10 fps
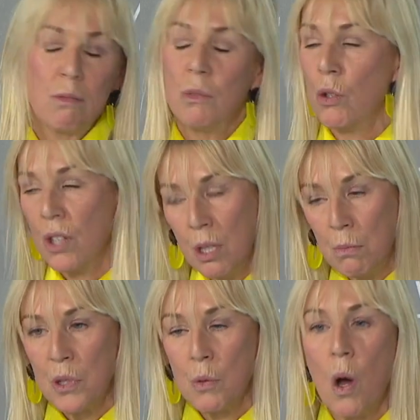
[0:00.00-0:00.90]
You're a
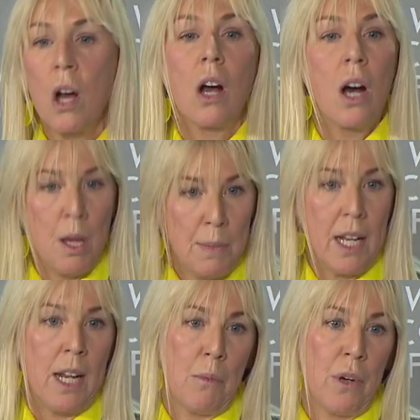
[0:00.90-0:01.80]
numbers wonk, I'm a
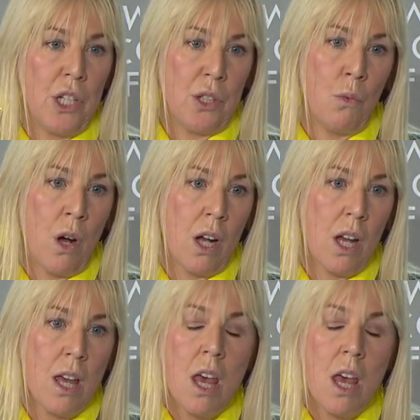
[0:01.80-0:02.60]
collaboration wonk.